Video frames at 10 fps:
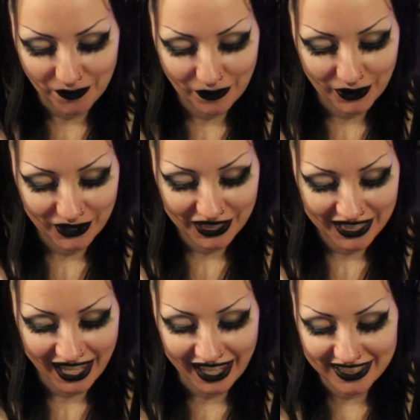But
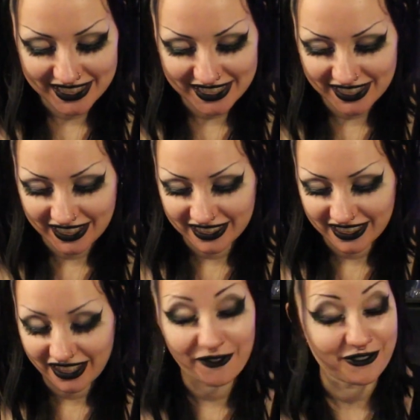yeah,
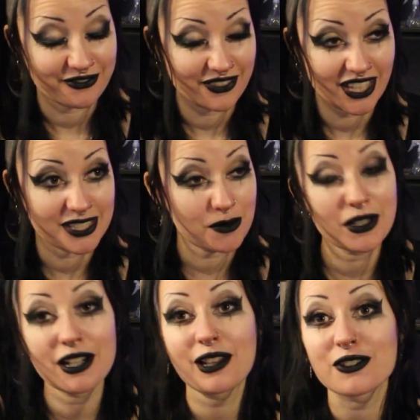it's
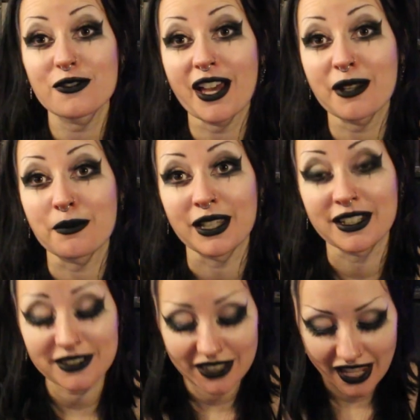been a lot of
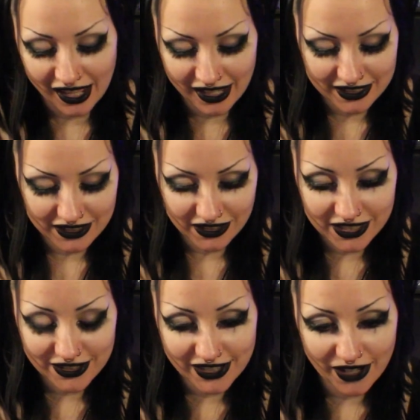admin and I
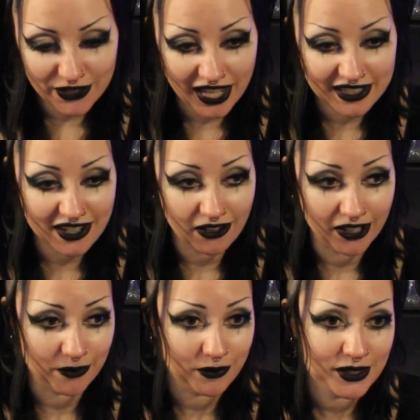just haven't had
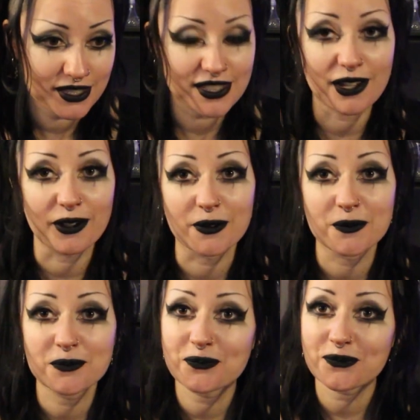time. So
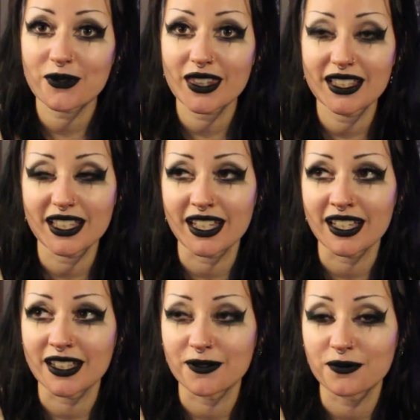
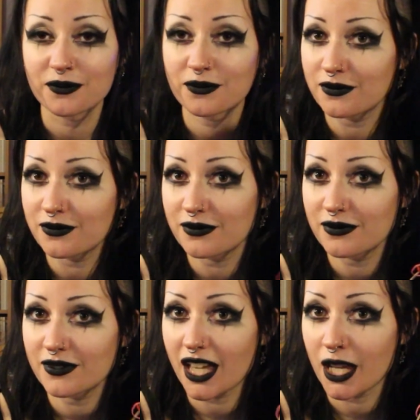
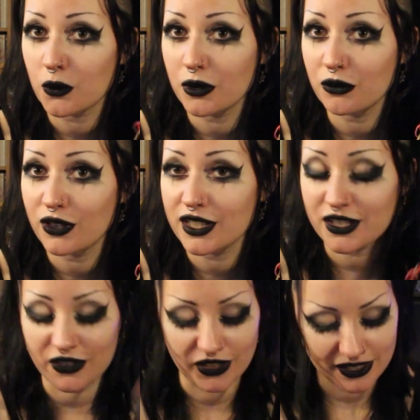I will
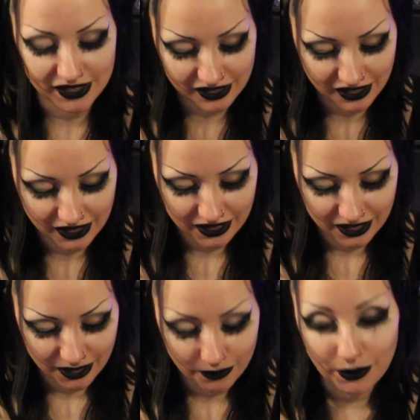finish this
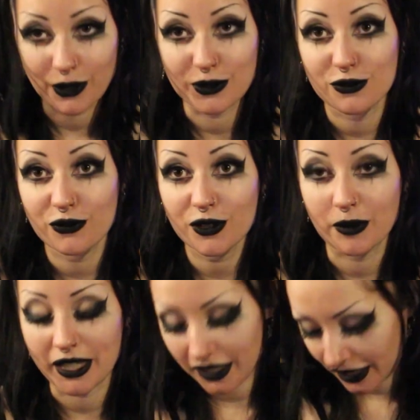post
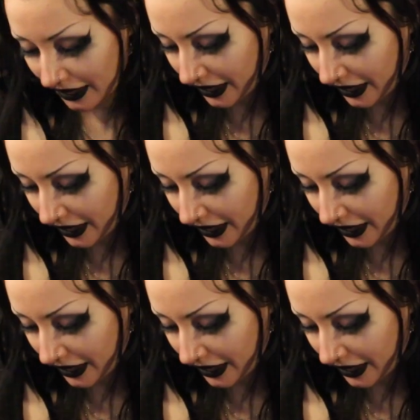filming.